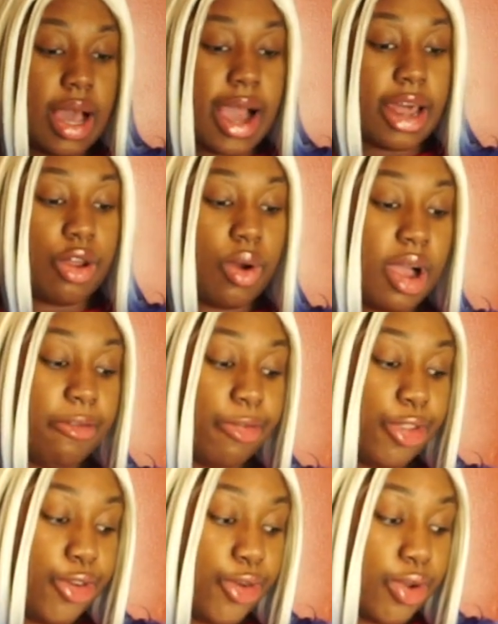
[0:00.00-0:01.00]
I don't have
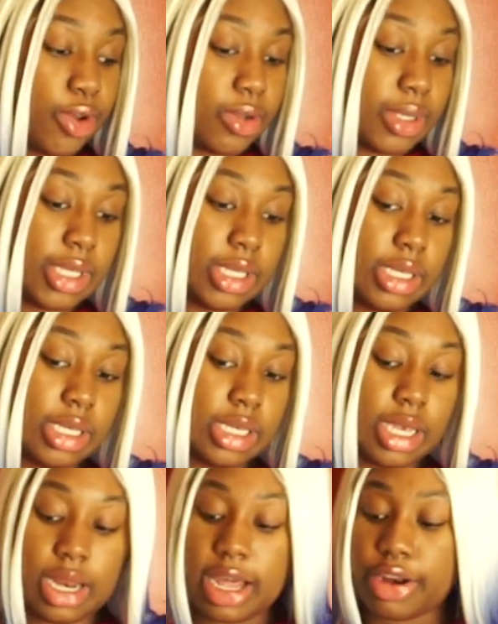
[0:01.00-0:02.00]
no glossy,
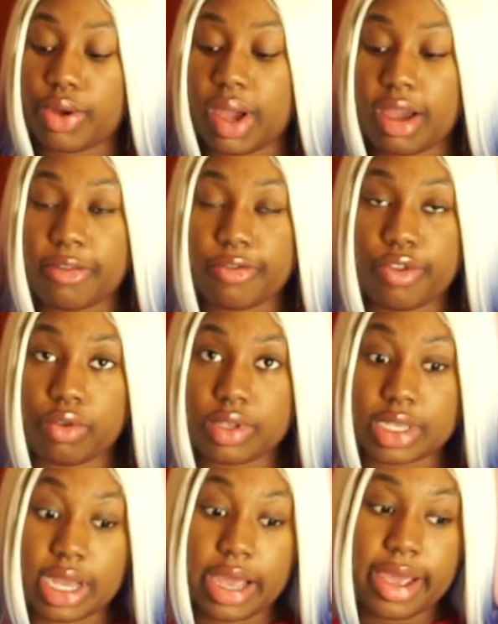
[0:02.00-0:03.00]
and I don't have no
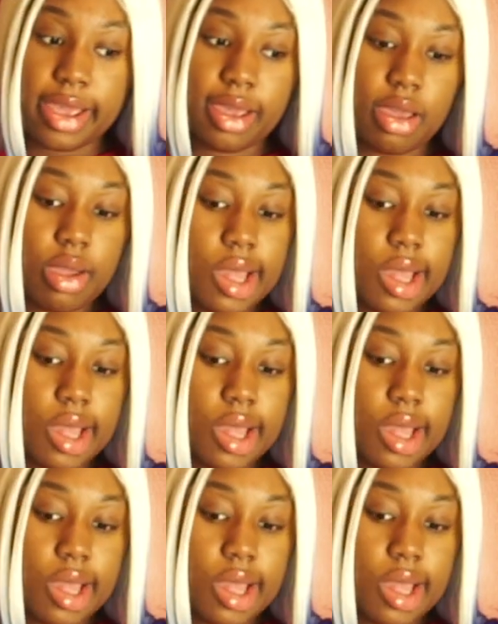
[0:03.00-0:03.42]
sky.